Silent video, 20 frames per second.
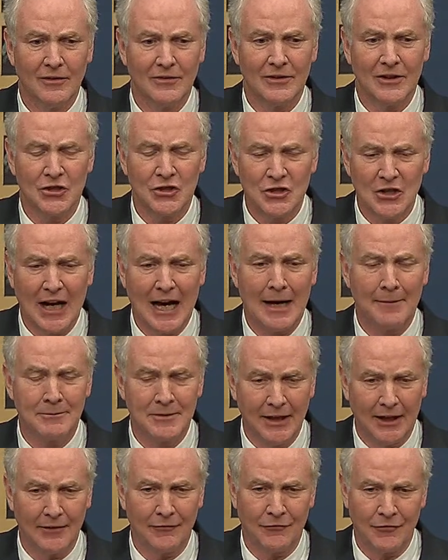the job
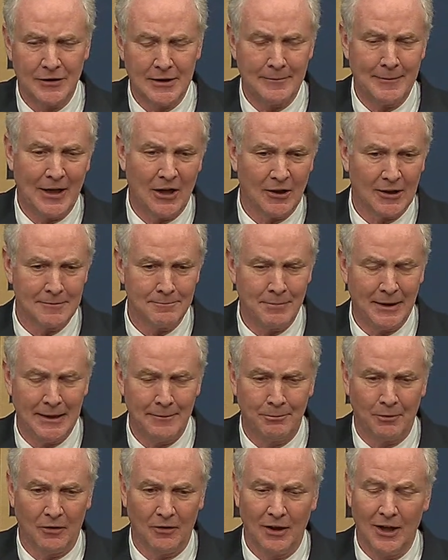done for the American
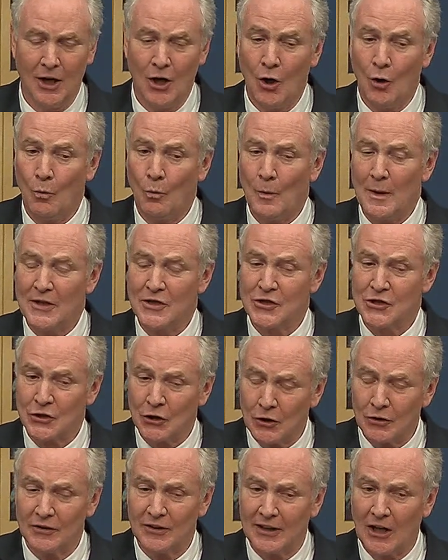people. We
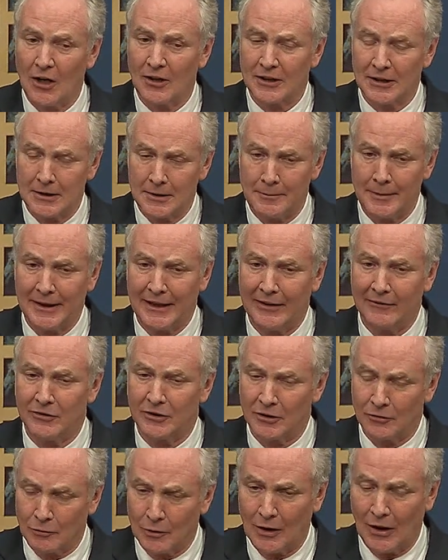certainly aren't going to be able
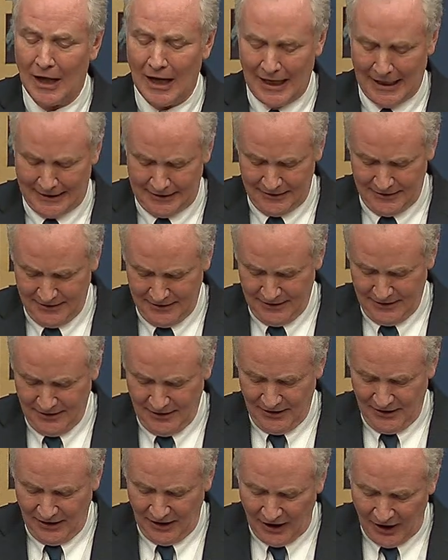to rely
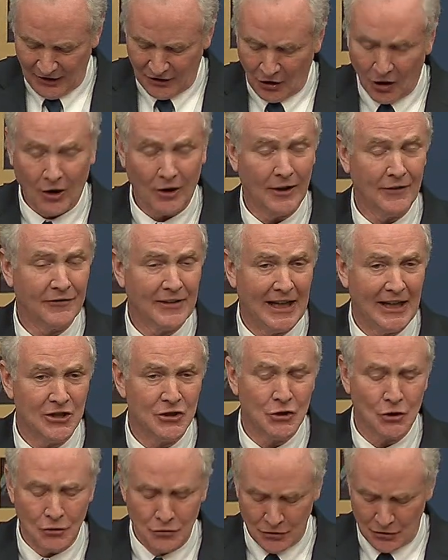on RFK
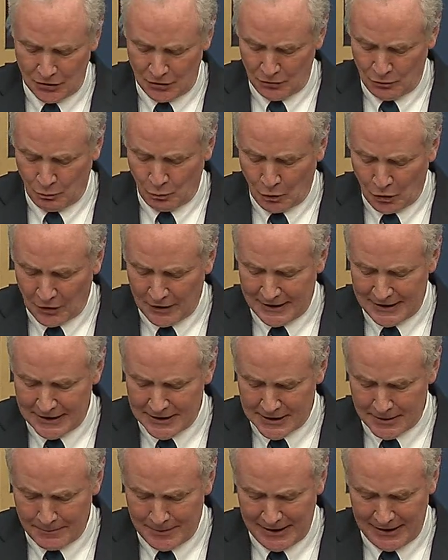Jr. were he
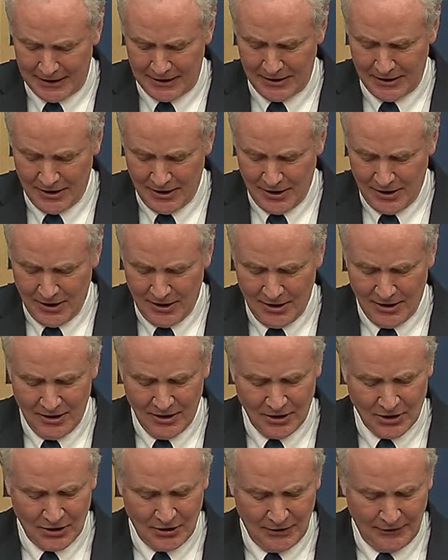to be
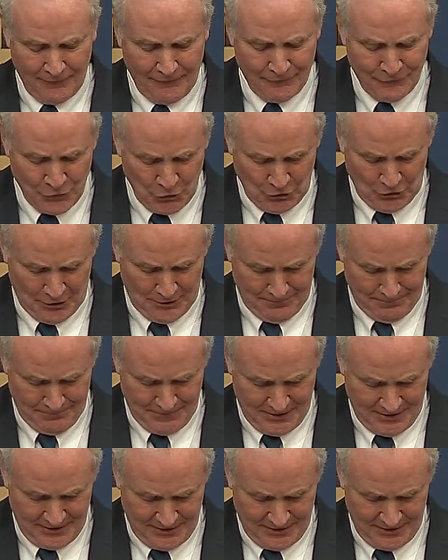confirmed.